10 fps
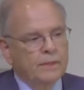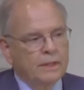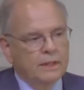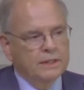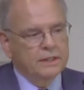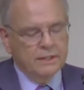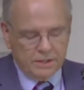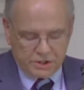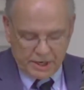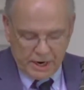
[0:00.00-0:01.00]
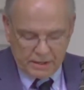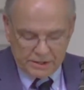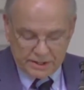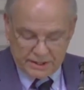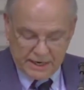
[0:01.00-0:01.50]
You see, the
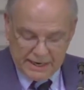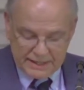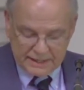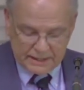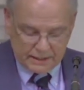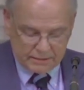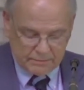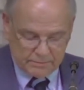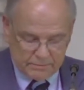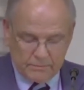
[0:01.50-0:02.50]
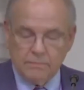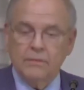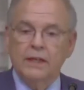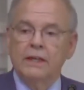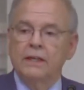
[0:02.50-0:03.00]
challenge as I see it
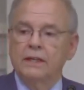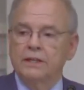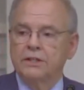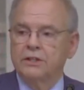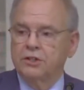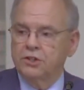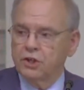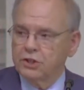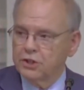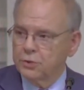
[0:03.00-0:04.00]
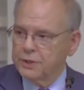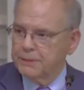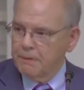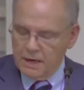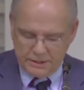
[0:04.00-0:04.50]
in this church's
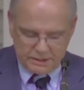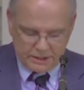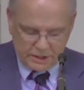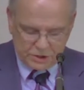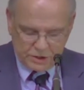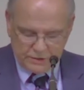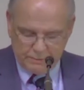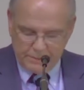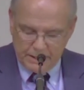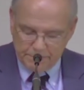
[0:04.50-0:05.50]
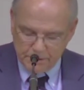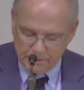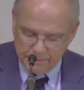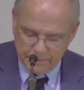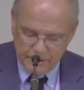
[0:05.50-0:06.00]
response section of the paper
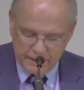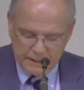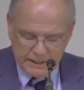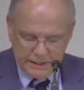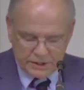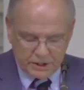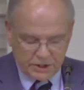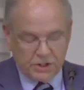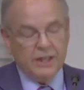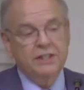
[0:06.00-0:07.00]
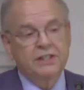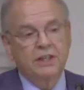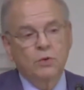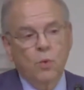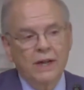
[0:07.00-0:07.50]
suggests
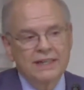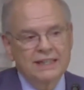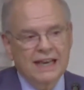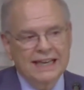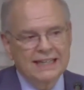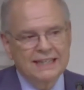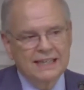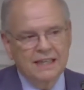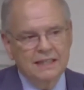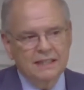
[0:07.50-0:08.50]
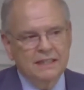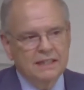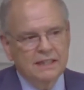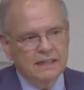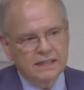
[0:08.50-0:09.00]
that one's
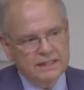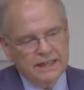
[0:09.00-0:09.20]
identity as